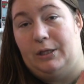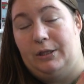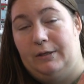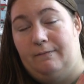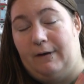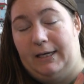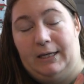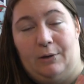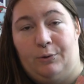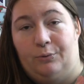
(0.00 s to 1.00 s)
The
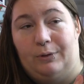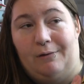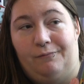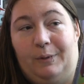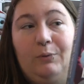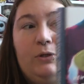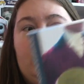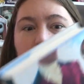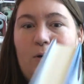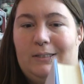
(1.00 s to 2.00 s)
Viscount Who Loved Me, which
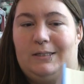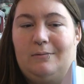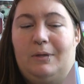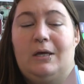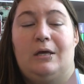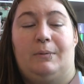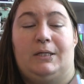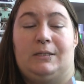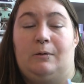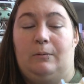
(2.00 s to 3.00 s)
is awesome
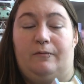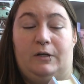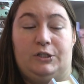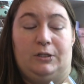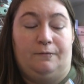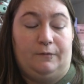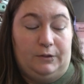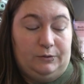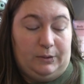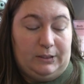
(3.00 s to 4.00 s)
because I'm going to be finishing the
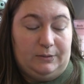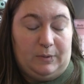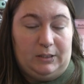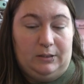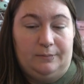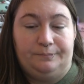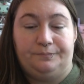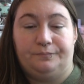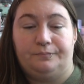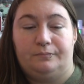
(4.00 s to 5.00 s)
first one this month
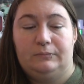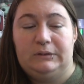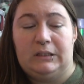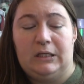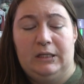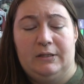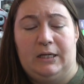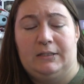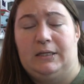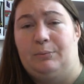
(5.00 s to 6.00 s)
in the
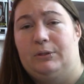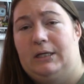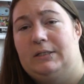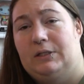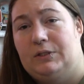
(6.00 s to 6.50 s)
next couple days.